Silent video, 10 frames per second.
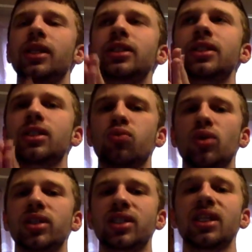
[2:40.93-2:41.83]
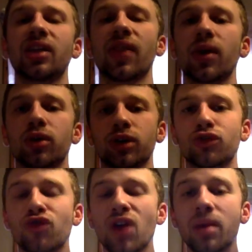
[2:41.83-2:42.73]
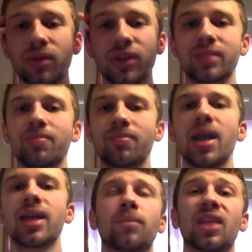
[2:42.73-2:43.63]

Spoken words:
There's this one scene that they were trapped in this maze.